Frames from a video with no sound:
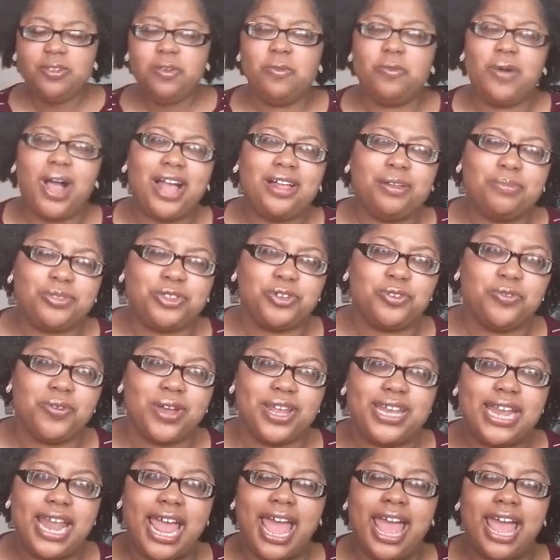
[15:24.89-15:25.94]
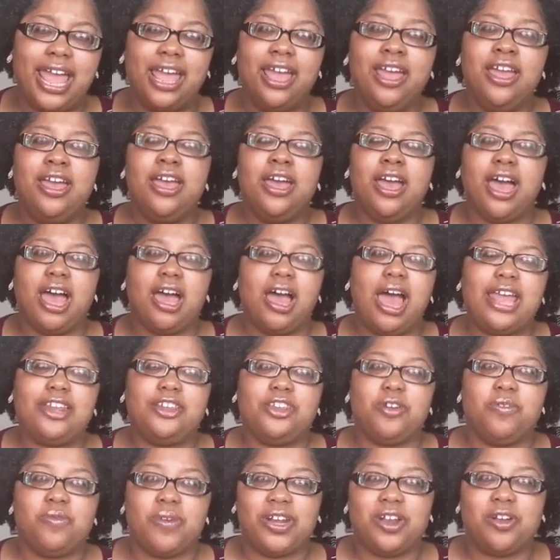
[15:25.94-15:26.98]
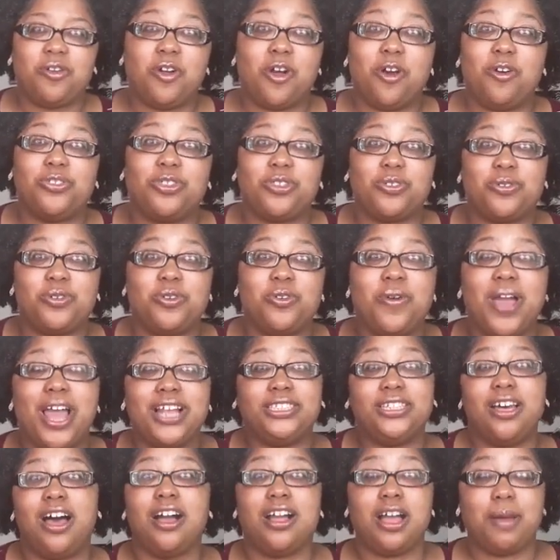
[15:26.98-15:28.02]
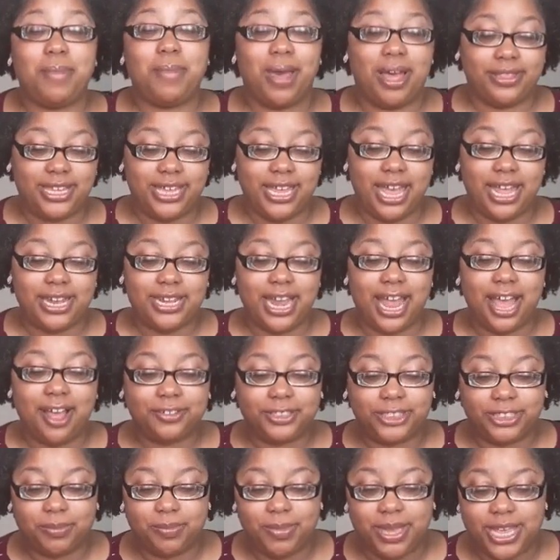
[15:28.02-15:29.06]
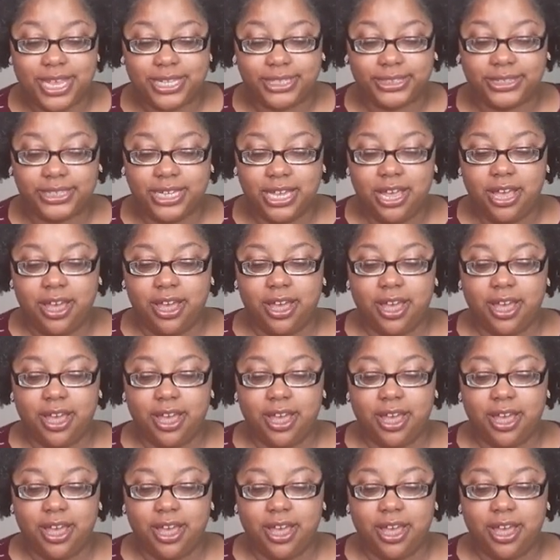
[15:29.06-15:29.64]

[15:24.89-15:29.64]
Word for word: While I'm doing that, uh, I do want to go through and talk about the announcements